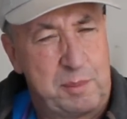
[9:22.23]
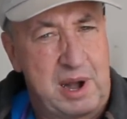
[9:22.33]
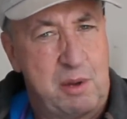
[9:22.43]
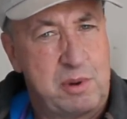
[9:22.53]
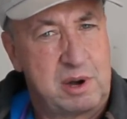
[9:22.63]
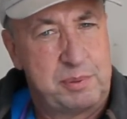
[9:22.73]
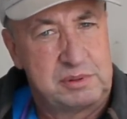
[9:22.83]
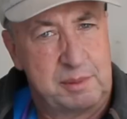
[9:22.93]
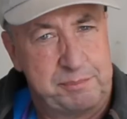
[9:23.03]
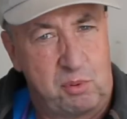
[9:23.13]
but I wanted to
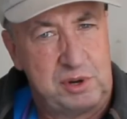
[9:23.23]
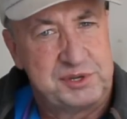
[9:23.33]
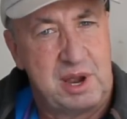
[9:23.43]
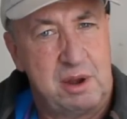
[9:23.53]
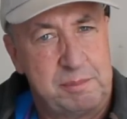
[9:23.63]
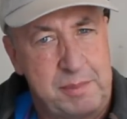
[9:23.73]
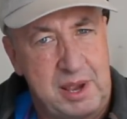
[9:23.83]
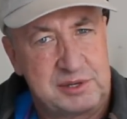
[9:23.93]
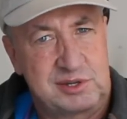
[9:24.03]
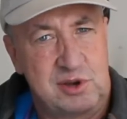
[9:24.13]
put the boards out,
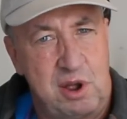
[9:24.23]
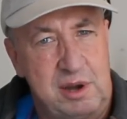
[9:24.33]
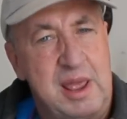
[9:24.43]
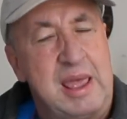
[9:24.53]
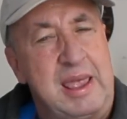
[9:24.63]
masks on,